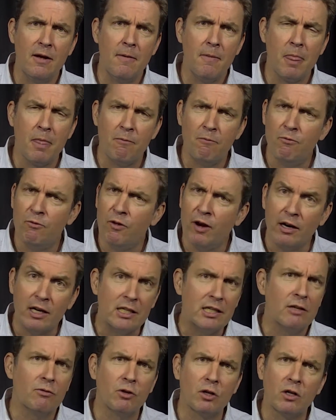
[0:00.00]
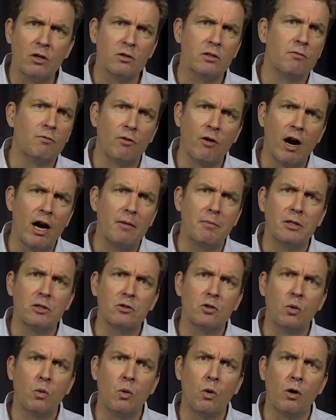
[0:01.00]
Very difficult environment
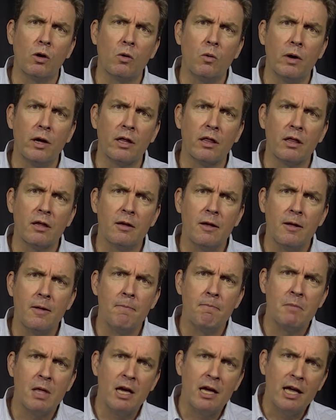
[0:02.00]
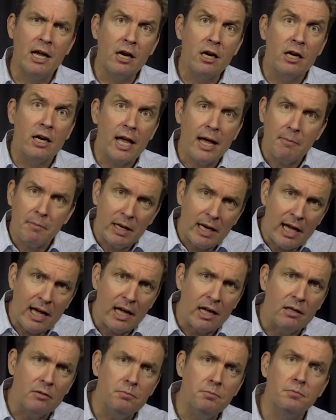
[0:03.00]
to work with. Here at
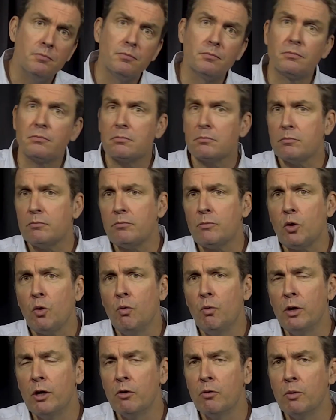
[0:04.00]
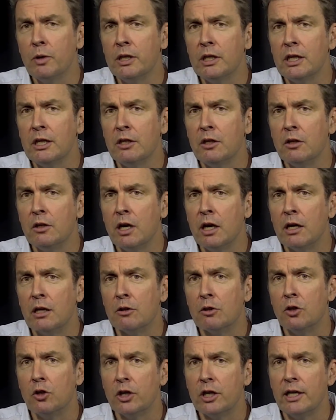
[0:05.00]
MNN, we're really
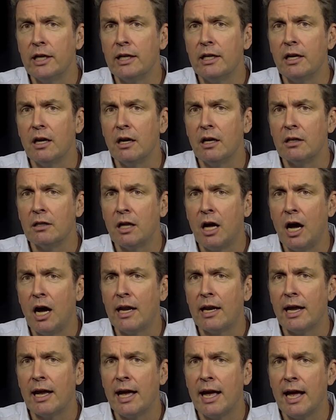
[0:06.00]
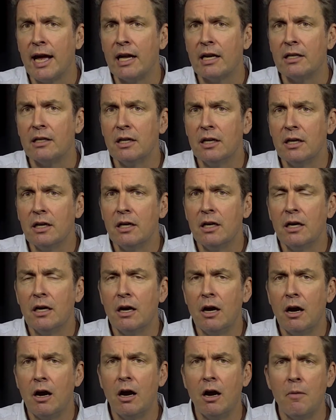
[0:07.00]
looking a lot at
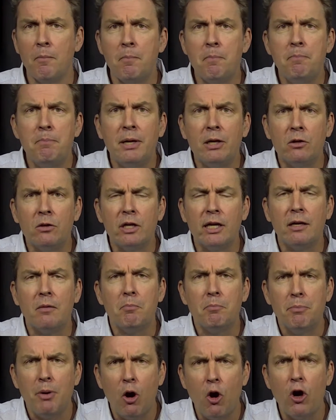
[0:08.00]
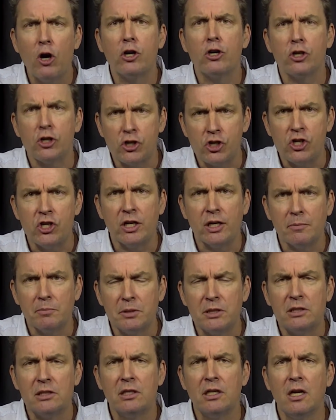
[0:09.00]
building
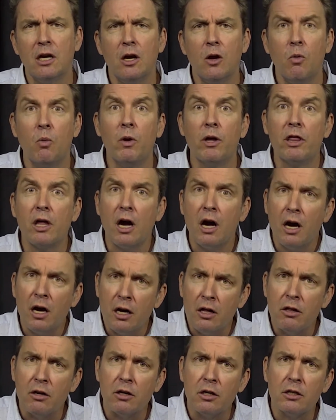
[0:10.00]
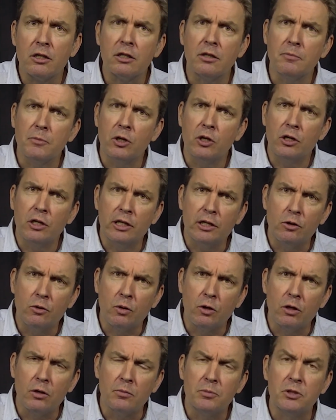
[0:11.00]
partnerships with other community
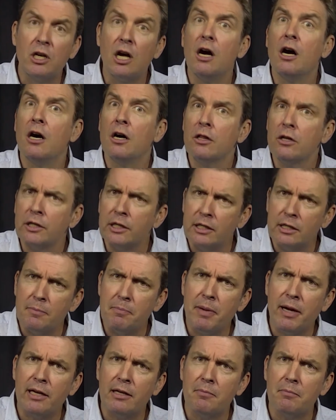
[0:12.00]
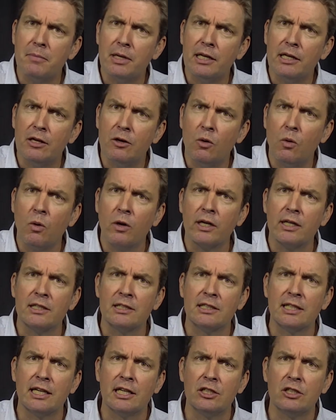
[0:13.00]
groups, other independent media
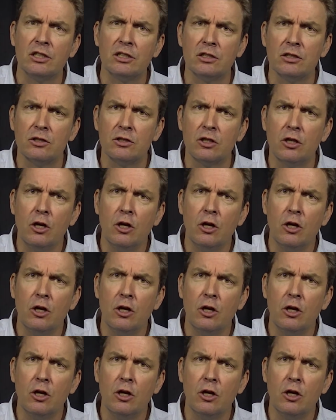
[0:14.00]
organizations,